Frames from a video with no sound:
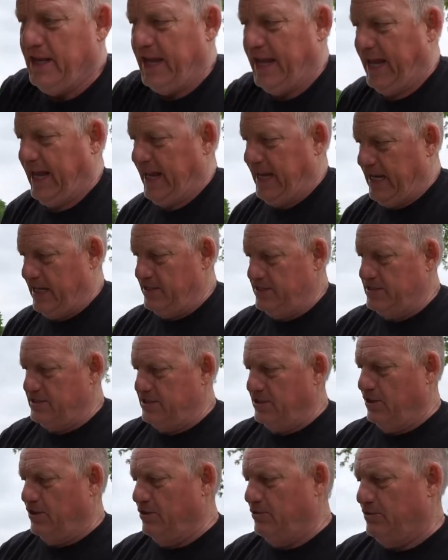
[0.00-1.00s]
And
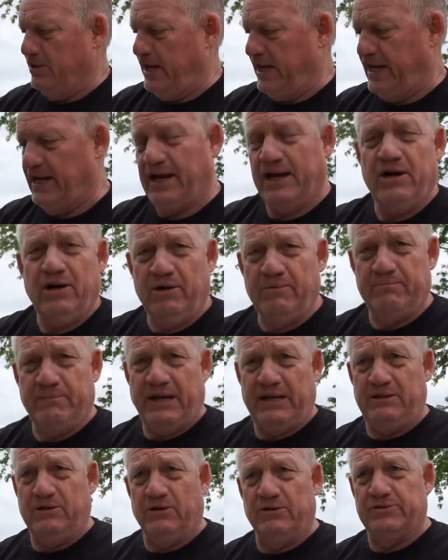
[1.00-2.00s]
so, and I
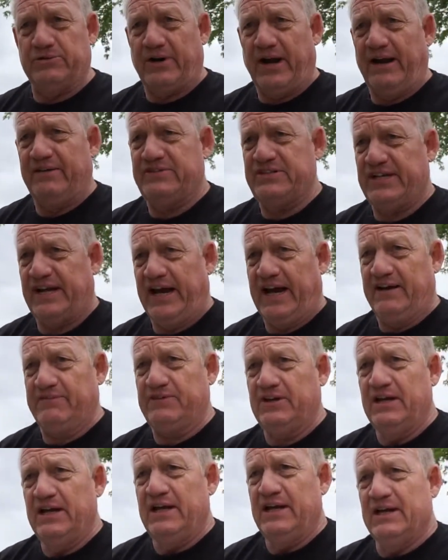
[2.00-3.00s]
homemade the own drive
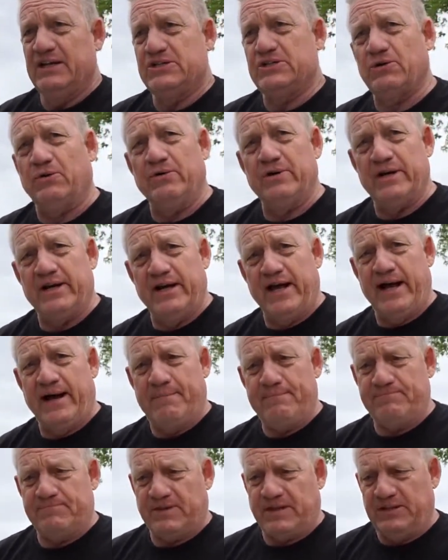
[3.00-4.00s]
shaft, shortened it
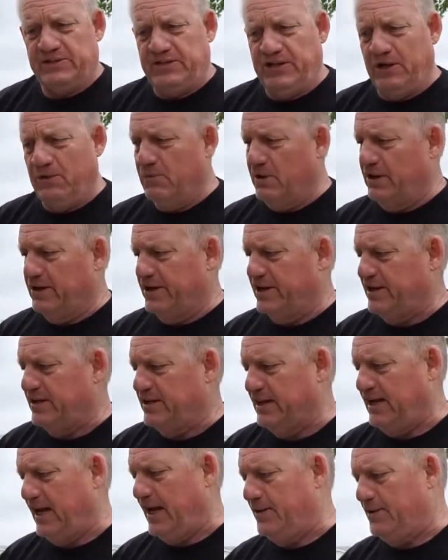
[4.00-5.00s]
up, TIG welded it
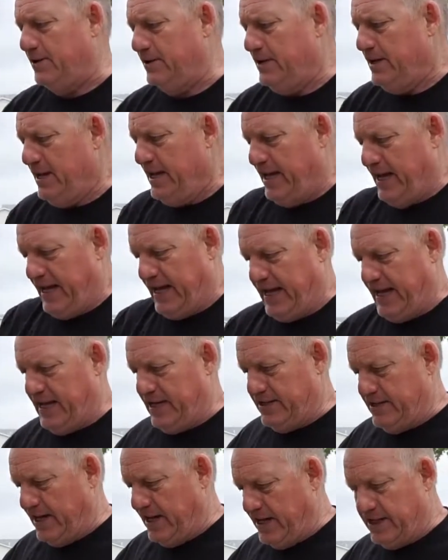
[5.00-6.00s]
together,
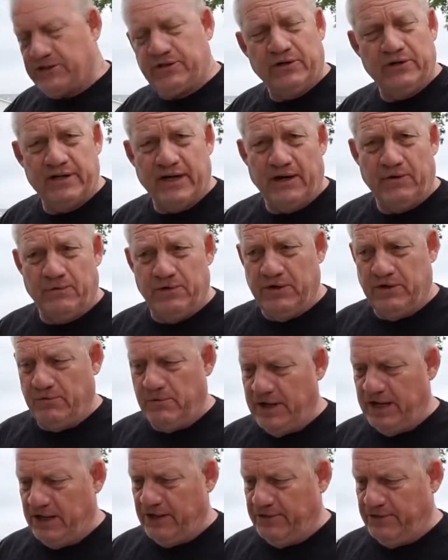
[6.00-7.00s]
and it turned out real
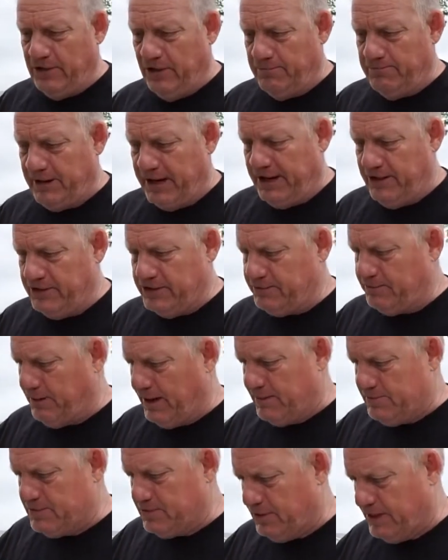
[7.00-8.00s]
well. No balance
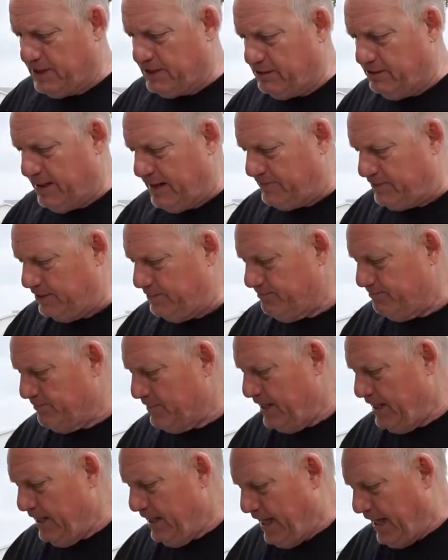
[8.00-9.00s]
problems whatsoever.
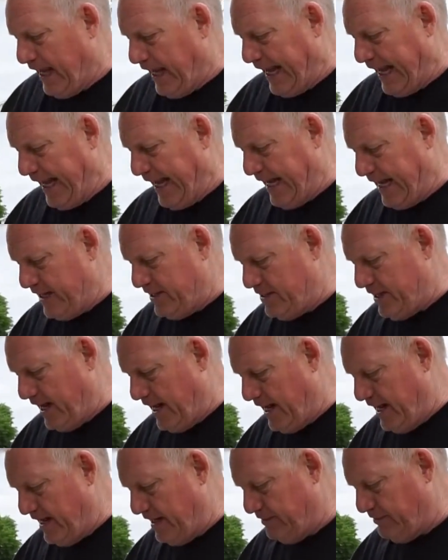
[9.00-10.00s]
And
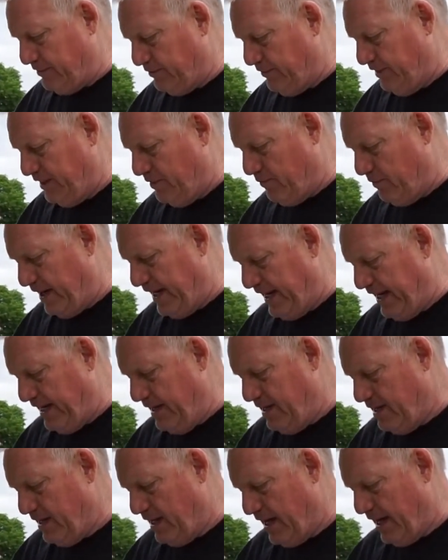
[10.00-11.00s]
so anyway,
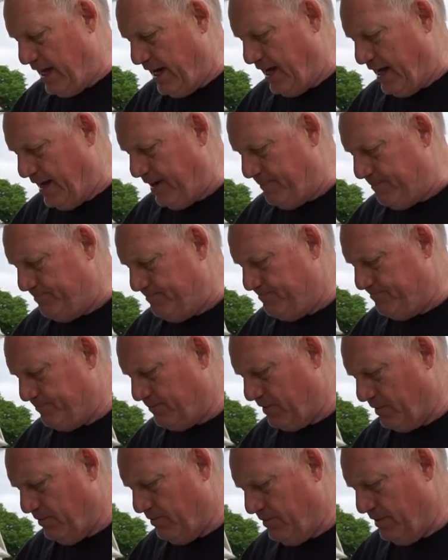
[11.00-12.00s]
I
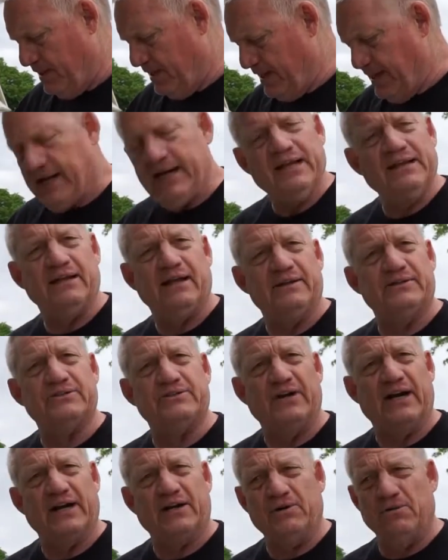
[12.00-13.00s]
lost
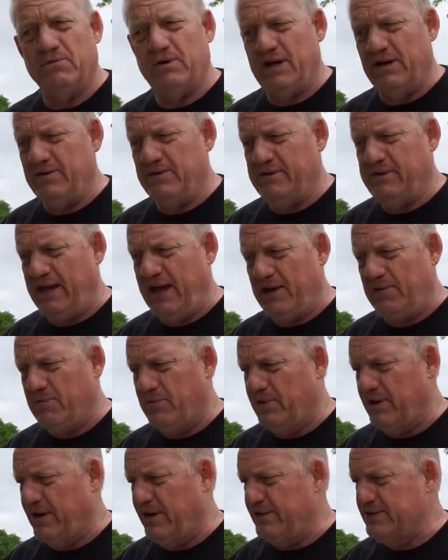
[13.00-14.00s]
track of where I was at and
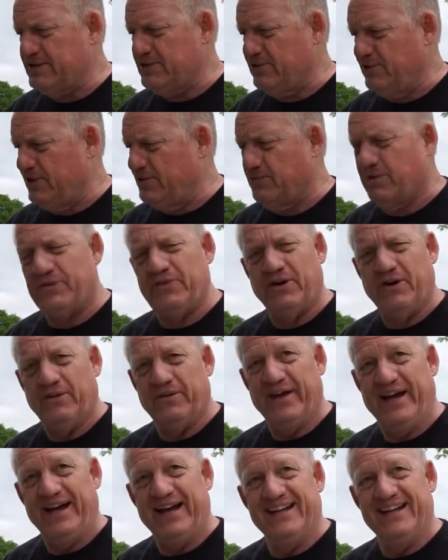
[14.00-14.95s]
where I was going with all that.